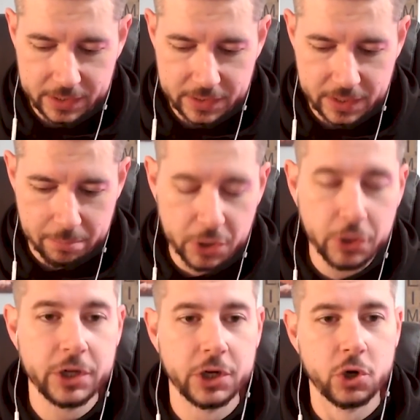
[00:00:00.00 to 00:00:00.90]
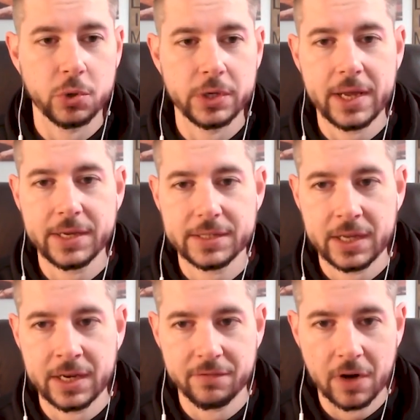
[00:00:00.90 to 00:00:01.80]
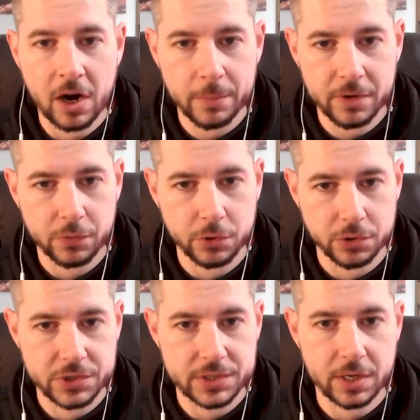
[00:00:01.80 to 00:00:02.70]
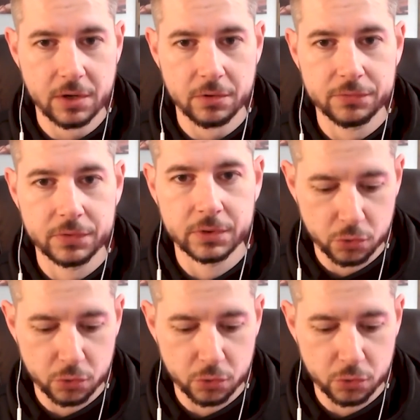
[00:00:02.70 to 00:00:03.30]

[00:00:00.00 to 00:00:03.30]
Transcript: the ability to create an environment for yourself